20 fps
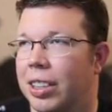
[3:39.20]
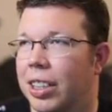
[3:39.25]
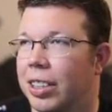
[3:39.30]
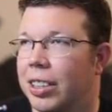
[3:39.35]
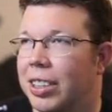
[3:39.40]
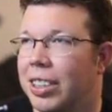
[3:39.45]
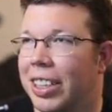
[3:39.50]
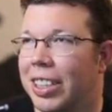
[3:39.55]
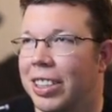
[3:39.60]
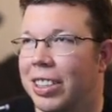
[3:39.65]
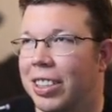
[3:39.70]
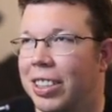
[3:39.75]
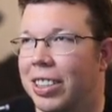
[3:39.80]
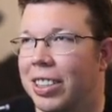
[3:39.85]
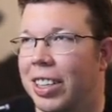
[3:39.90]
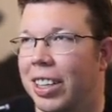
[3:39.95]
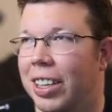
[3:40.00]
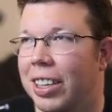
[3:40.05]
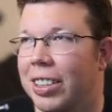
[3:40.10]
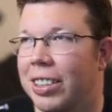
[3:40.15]
Still
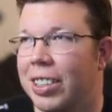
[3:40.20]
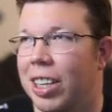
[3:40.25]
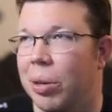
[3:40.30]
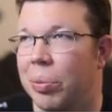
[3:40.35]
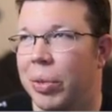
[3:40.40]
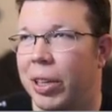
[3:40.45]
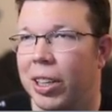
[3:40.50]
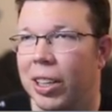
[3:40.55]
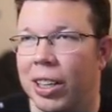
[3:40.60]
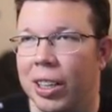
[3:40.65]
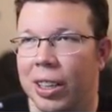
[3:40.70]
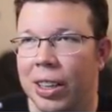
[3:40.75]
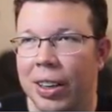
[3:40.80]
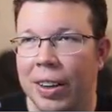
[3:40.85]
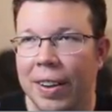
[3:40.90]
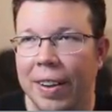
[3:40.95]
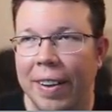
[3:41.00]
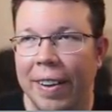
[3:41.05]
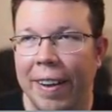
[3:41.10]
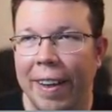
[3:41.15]
66, damn it all.
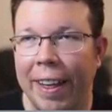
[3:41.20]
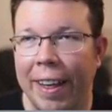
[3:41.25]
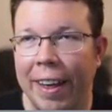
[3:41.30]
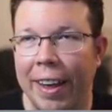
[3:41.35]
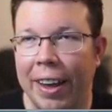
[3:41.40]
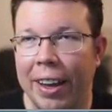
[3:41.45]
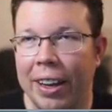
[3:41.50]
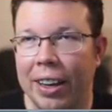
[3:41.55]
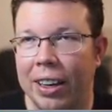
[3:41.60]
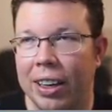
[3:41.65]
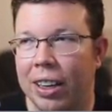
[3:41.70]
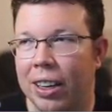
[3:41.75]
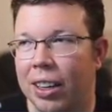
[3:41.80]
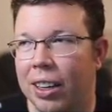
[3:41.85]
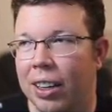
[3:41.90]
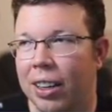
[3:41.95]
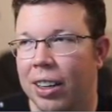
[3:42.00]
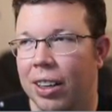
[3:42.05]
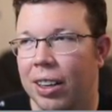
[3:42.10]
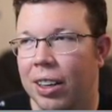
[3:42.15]
And
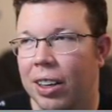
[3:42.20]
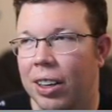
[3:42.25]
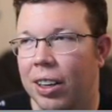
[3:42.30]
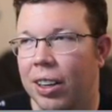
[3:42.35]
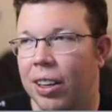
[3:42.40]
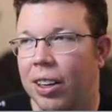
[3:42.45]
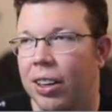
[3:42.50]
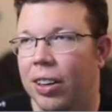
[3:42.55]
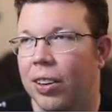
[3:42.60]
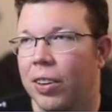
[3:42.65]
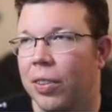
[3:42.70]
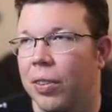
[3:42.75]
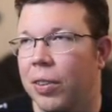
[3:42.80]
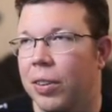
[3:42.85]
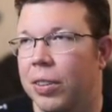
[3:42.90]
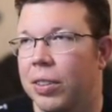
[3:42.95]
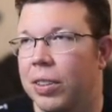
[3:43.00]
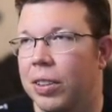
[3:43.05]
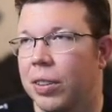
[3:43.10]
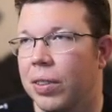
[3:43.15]

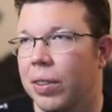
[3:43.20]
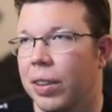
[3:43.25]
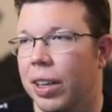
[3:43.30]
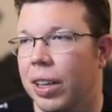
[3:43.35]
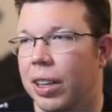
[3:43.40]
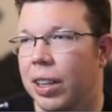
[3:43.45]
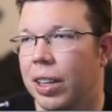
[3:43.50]
let's see, we'll